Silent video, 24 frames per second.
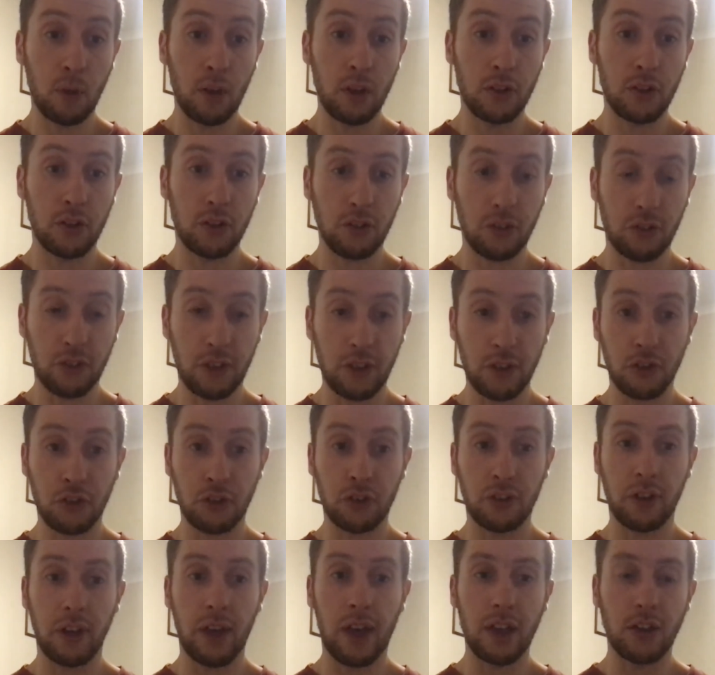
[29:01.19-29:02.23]
which is
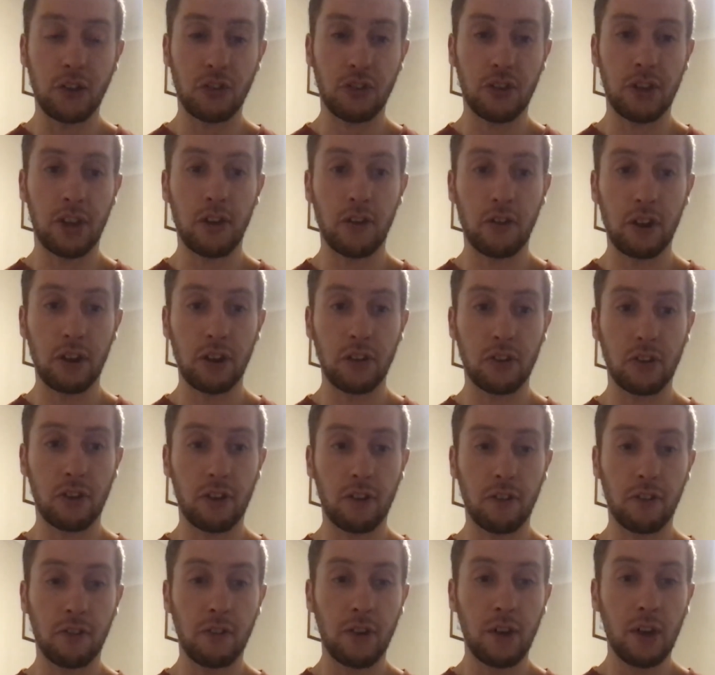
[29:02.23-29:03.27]
essentially a series
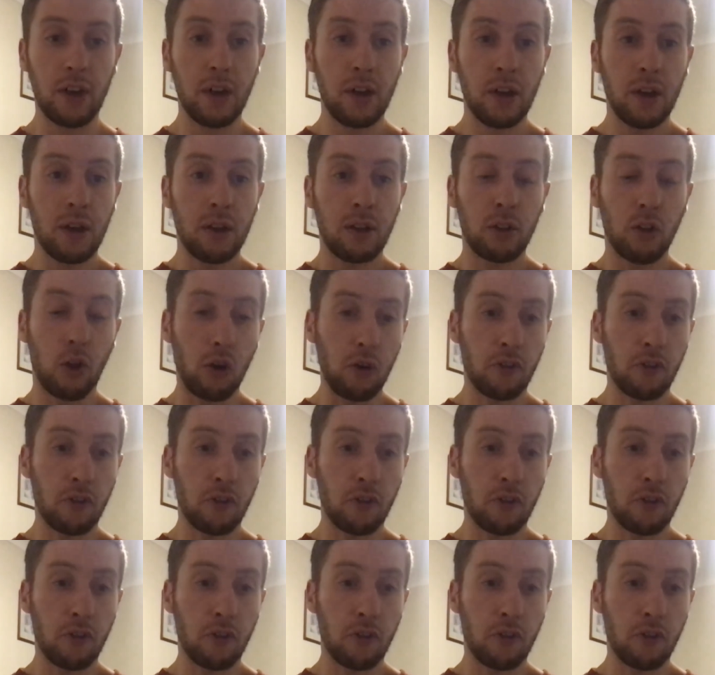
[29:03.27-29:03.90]
of long